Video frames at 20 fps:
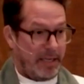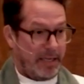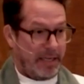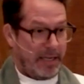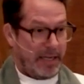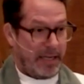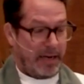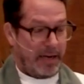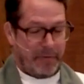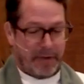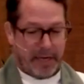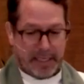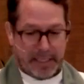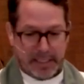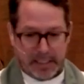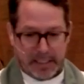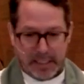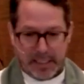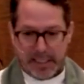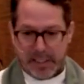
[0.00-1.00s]
And in fact,
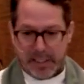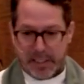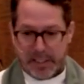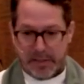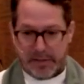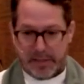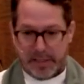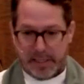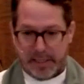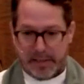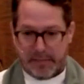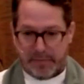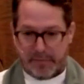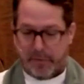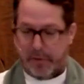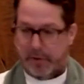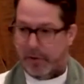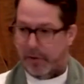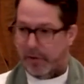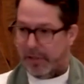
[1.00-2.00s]
it's less so the
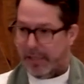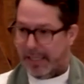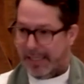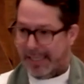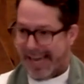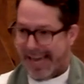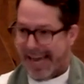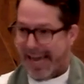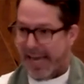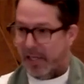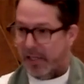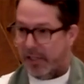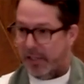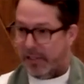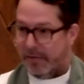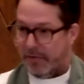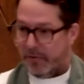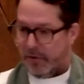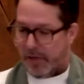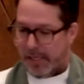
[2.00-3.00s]
fruit than the action
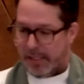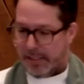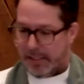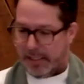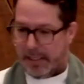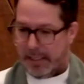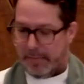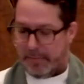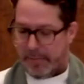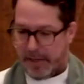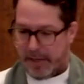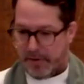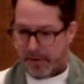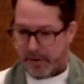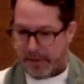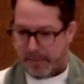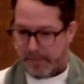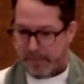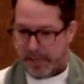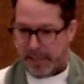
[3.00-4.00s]
of crossing that
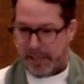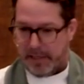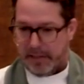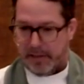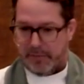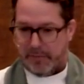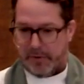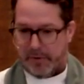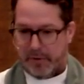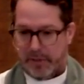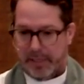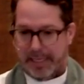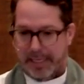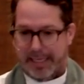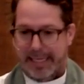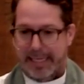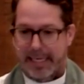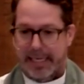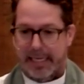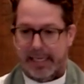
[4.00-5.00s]
boundary and picking the fruit and
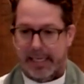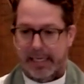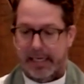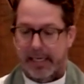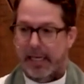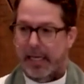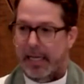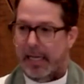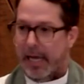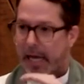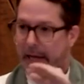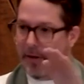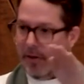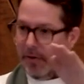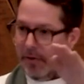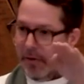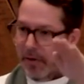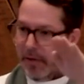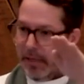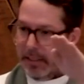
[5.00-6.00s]
eating it. And you'll
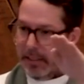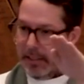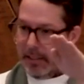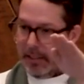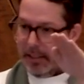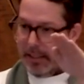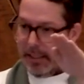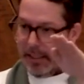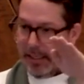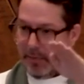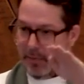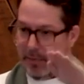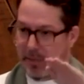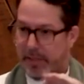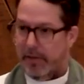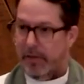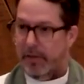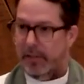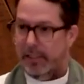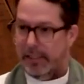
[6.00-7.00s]
notice it
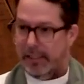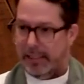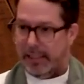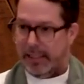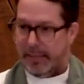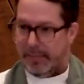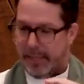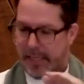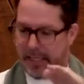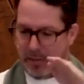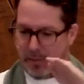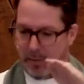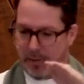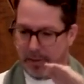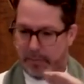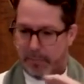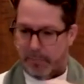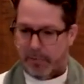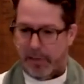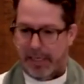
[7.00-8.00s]
reduces them. That's where
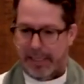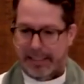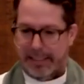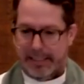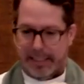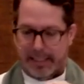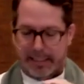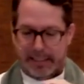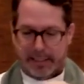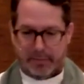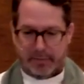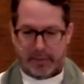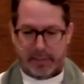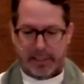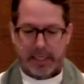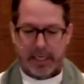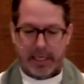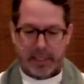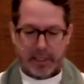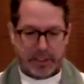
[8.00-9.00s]
the process of
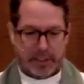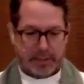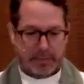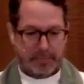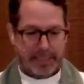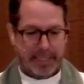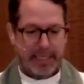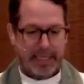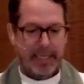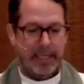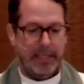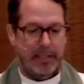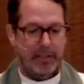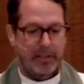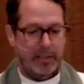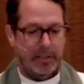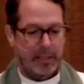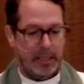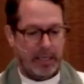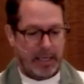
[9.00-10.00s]
reduction
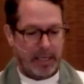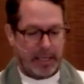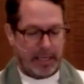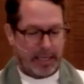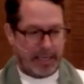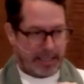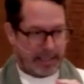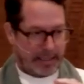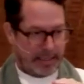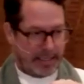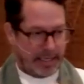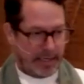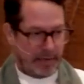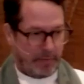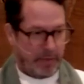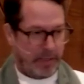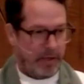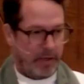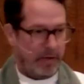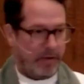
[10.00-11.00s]
begins. They get
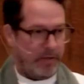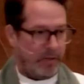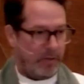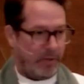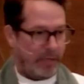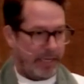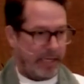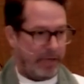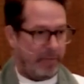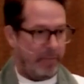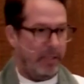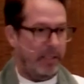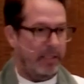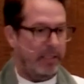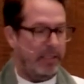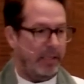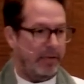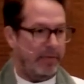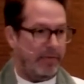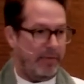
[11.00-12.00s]
reduced to an
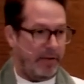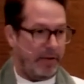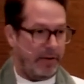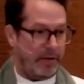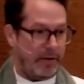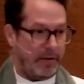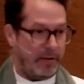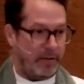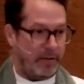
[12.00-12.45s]
animalistic fear.